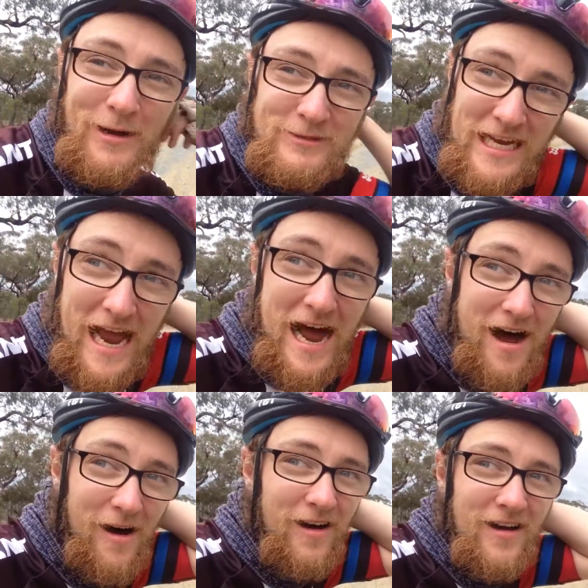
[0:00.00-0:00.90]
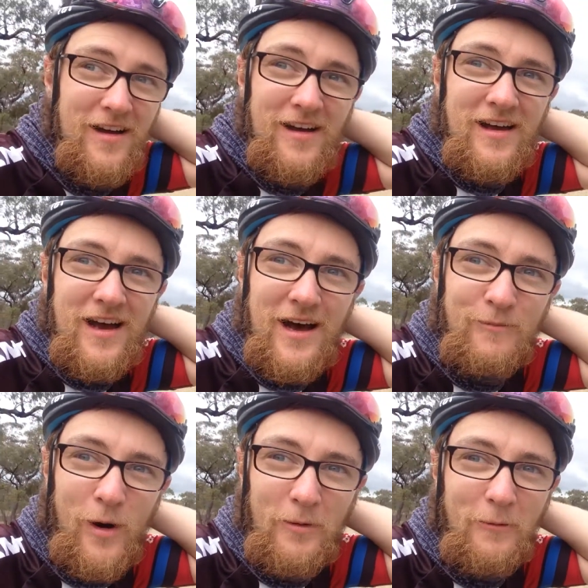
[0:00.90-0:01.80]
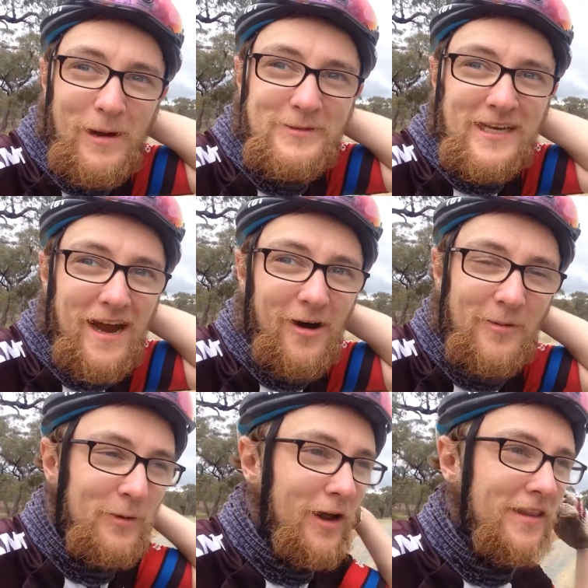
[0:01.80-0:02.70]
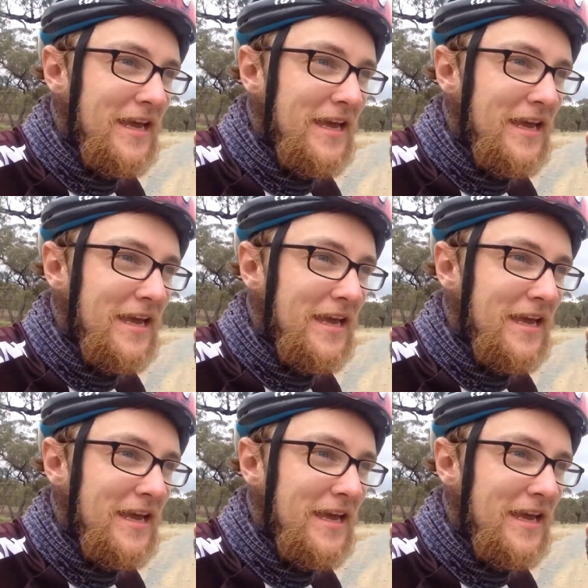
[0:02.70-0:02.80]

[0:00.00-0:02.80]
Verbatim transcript: website out pop the website up on